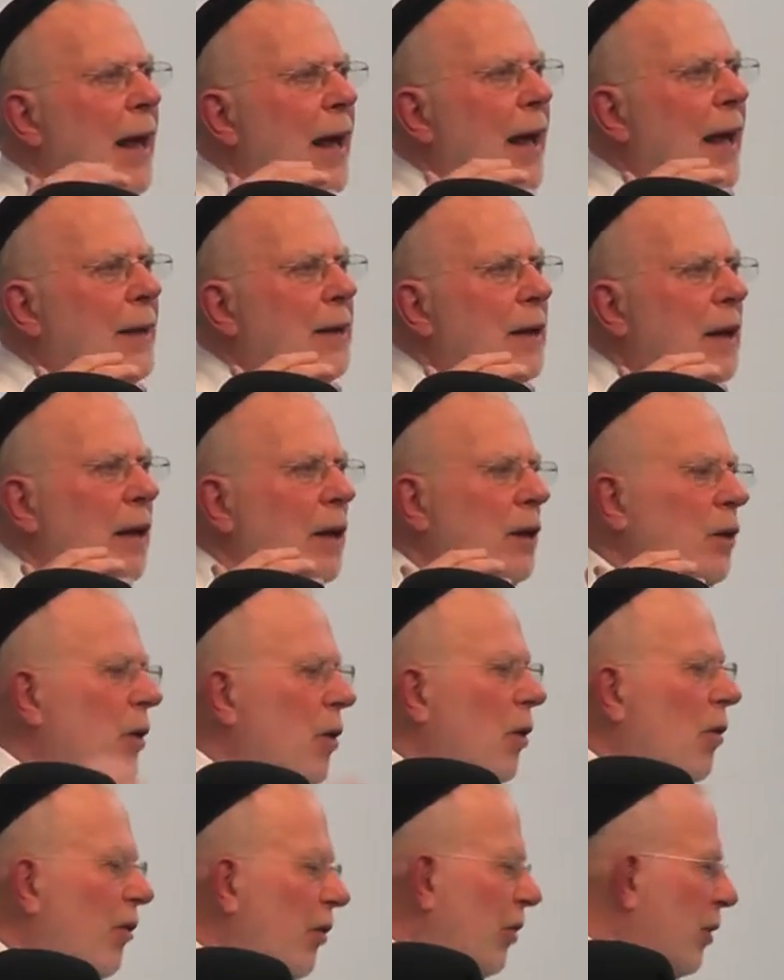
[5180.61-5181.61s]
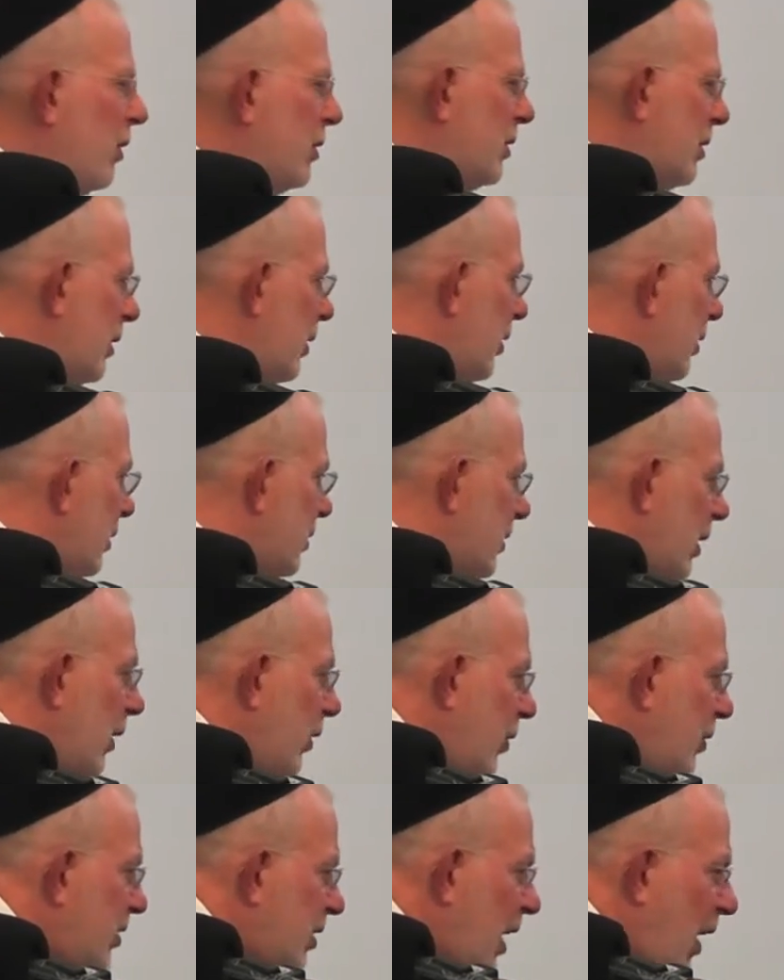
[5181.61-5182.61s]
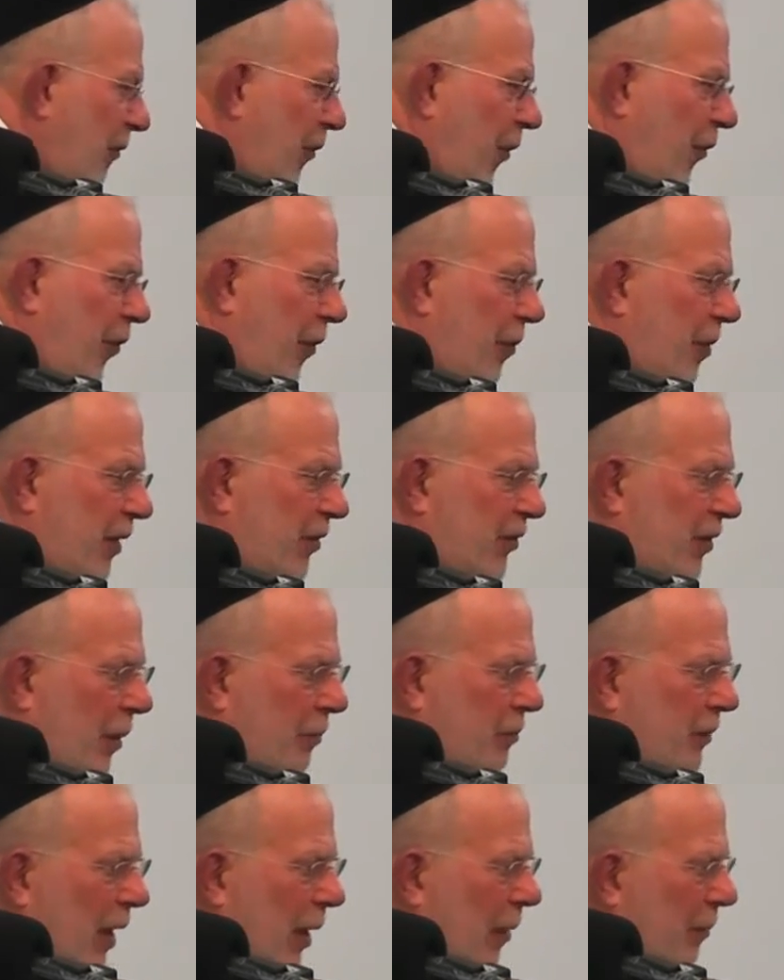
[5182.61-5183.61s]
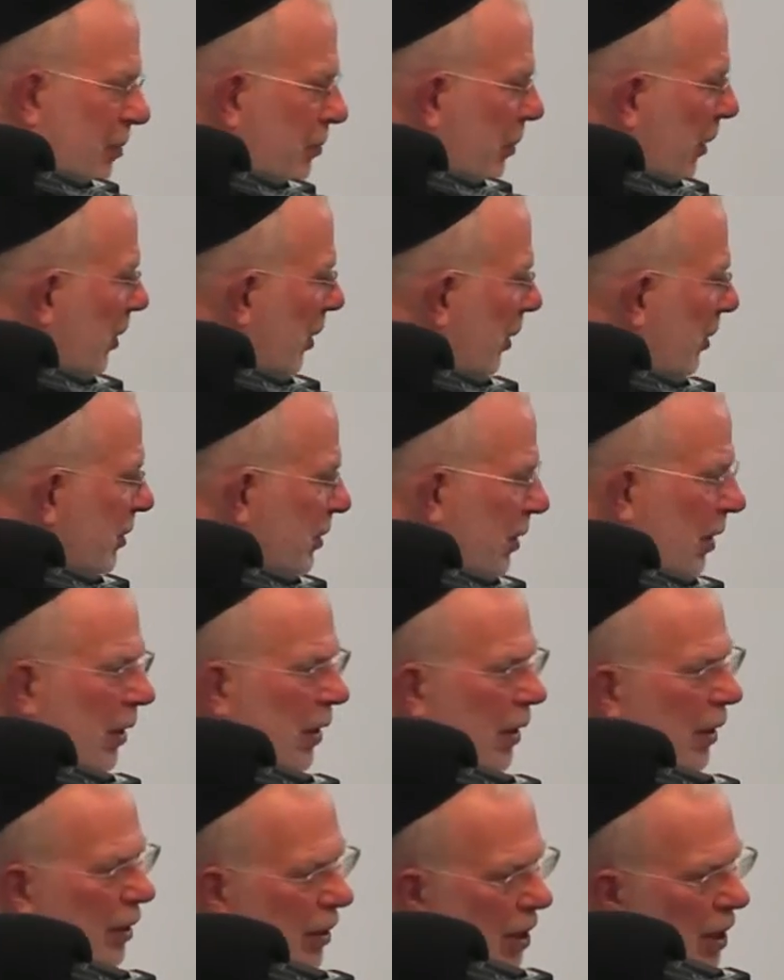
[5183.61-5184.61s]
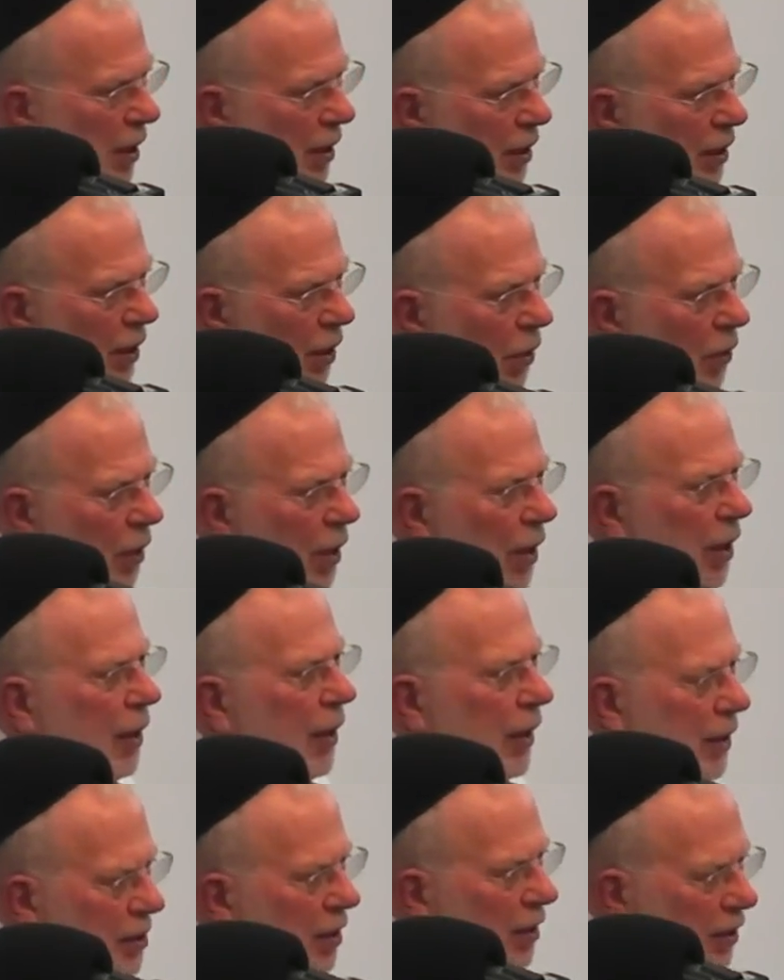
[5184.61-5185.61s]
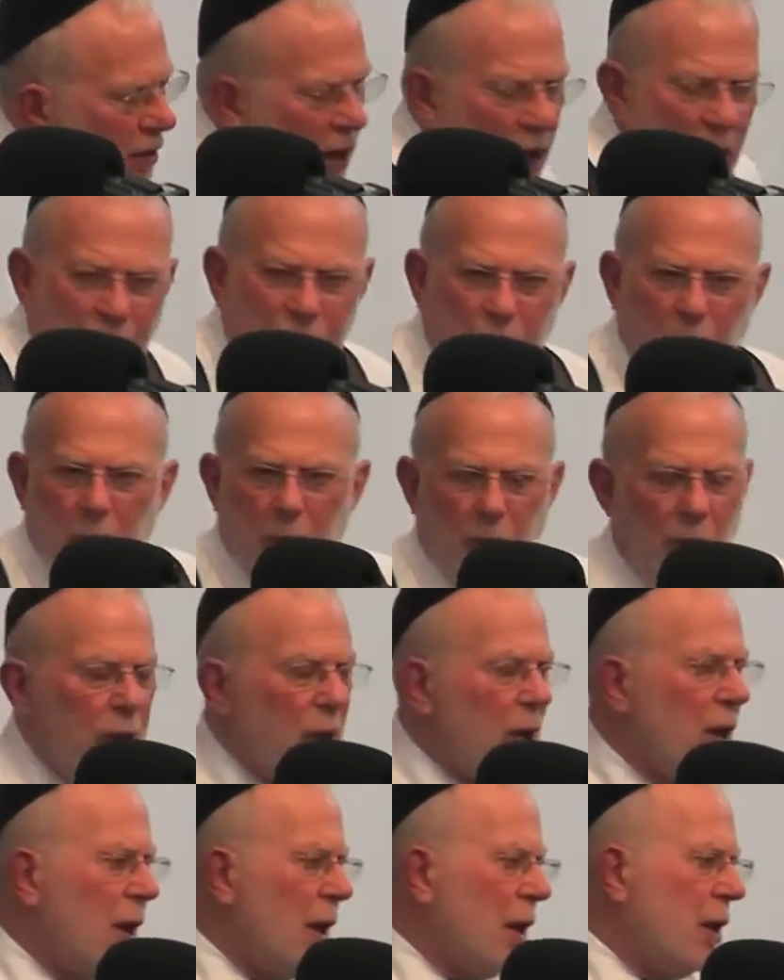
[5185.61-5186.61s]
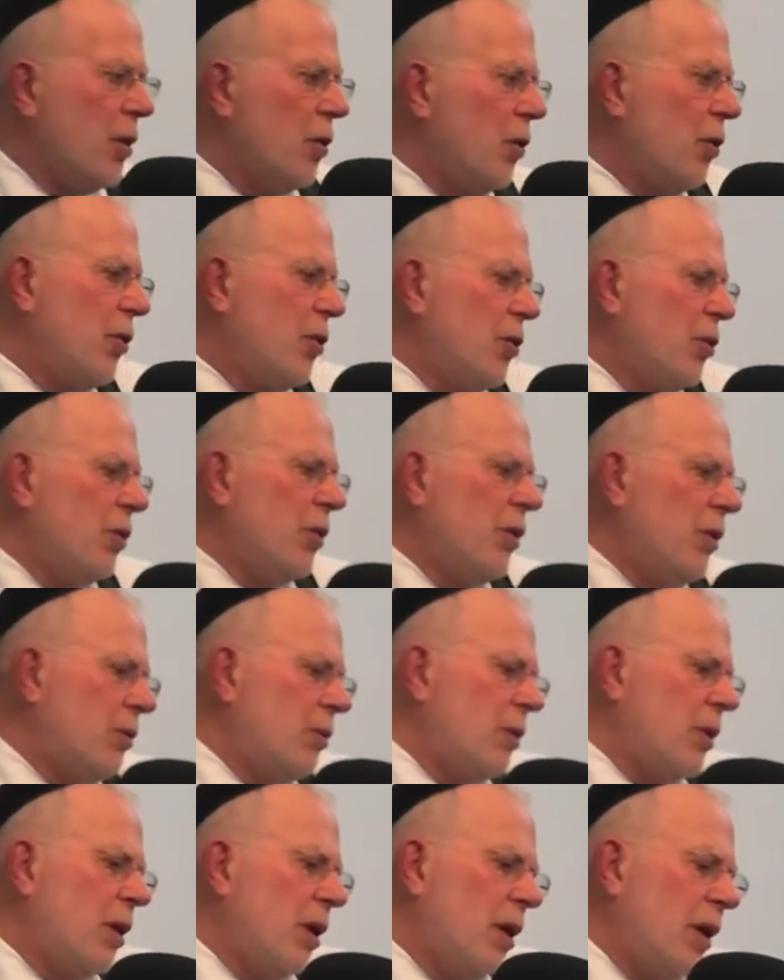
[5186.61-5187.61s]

And, you know, you, you suffer from this sometimes because, you know, it's uncomfortable. You, you, you,